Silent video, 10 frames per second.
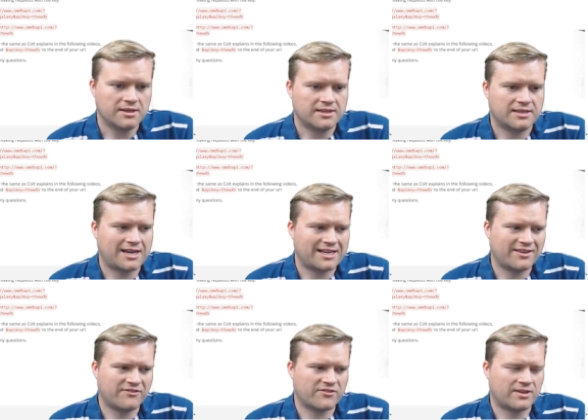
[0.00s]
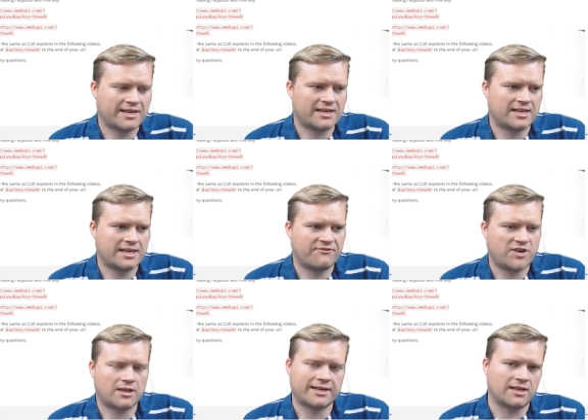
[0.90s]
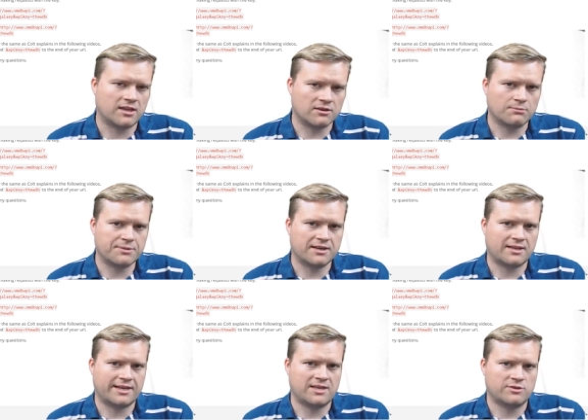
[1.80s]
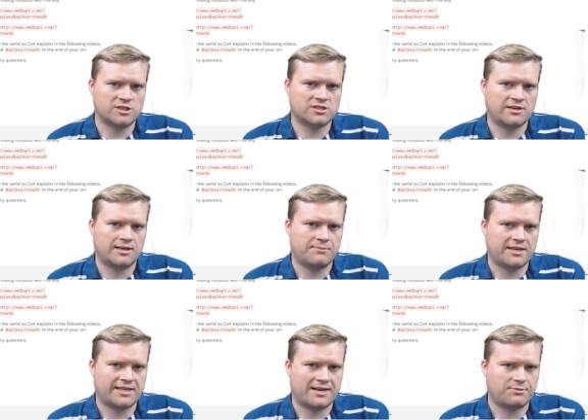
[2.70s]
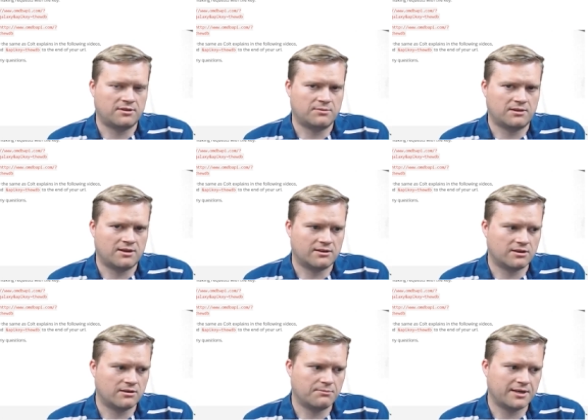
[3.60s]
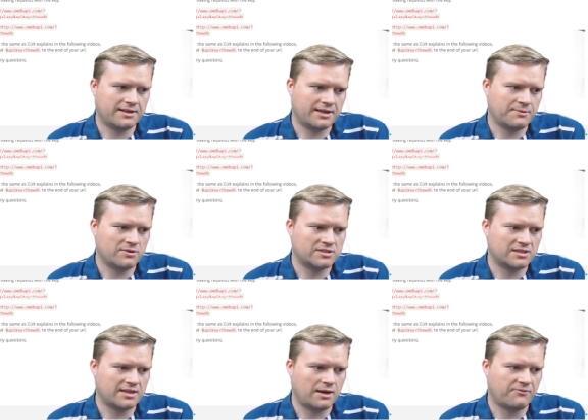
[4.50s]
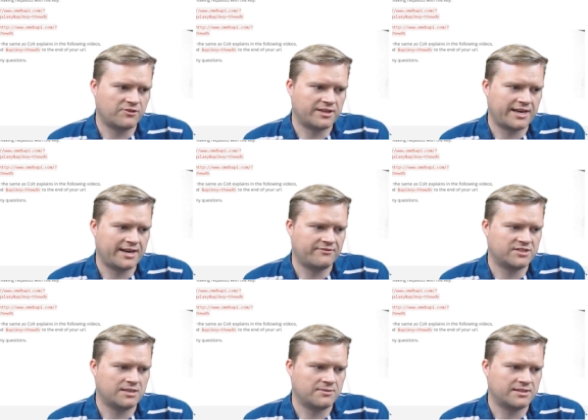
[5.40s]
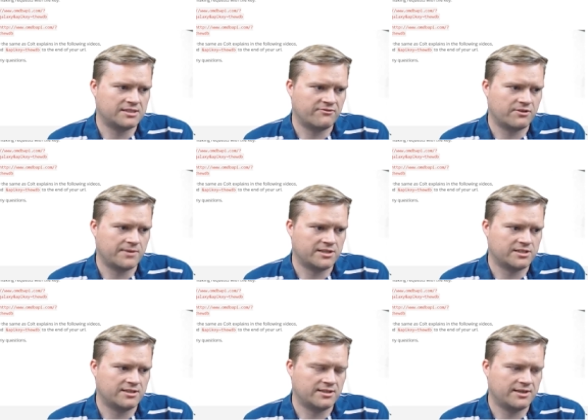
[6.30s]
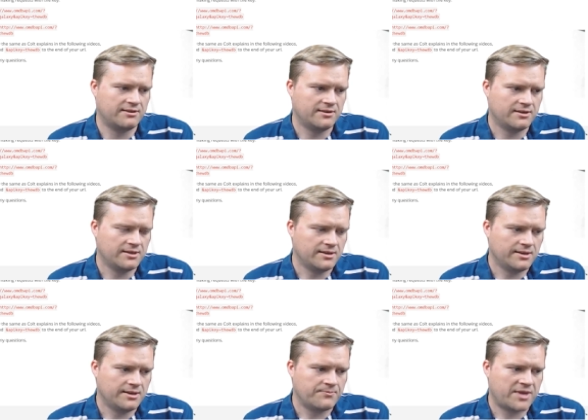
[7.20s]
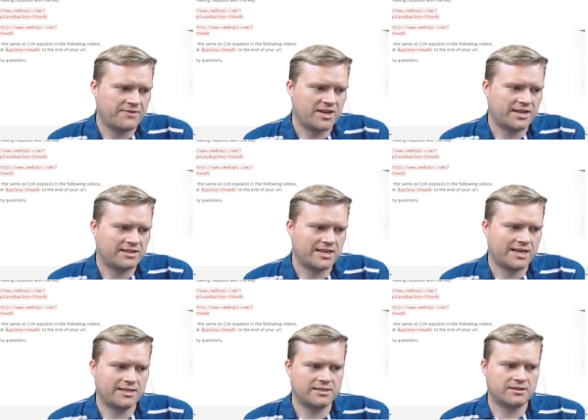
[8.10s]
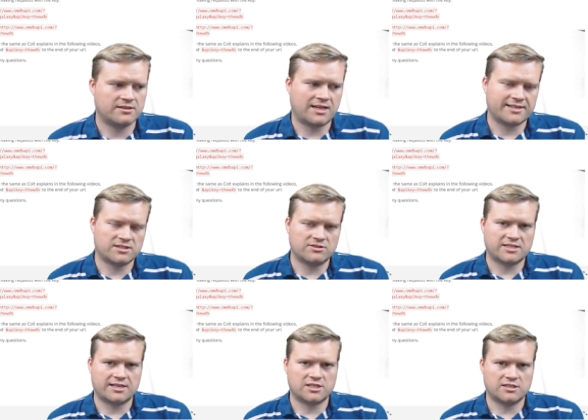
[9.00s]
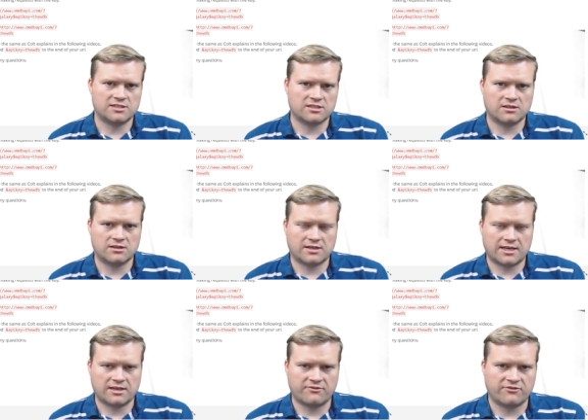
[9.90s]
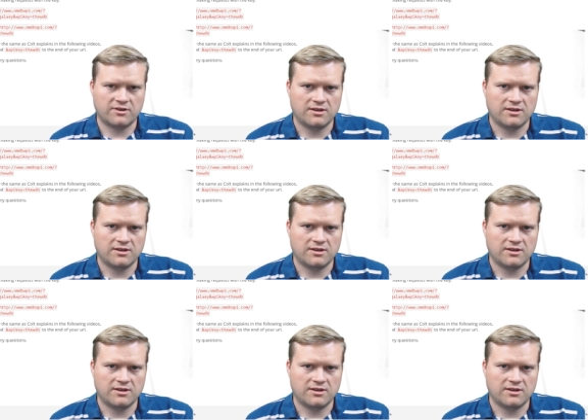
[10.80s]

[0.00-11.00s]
kind of like it felt like a little bit like he was just trying to make the app a little bit longer but i mean it was helpful to have some of this information in there and then at the end the last three sections are kind of